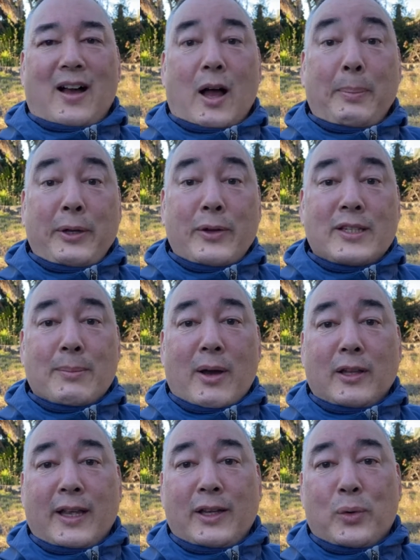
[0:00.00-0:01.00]
I'll be doing some
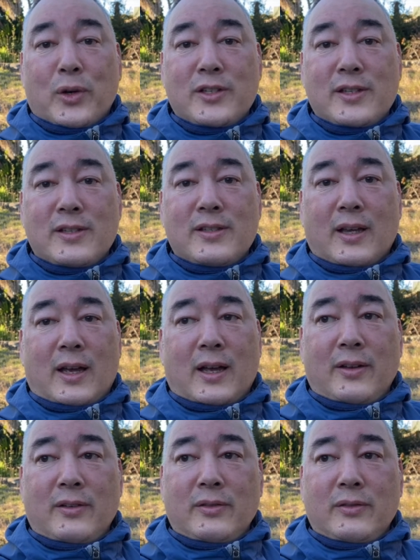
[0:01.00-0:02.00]
online courses
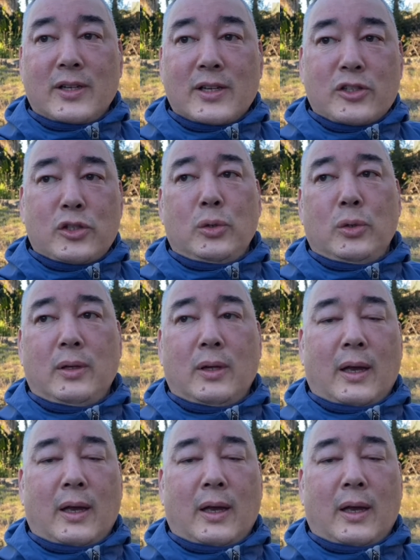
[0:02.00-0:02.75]
just to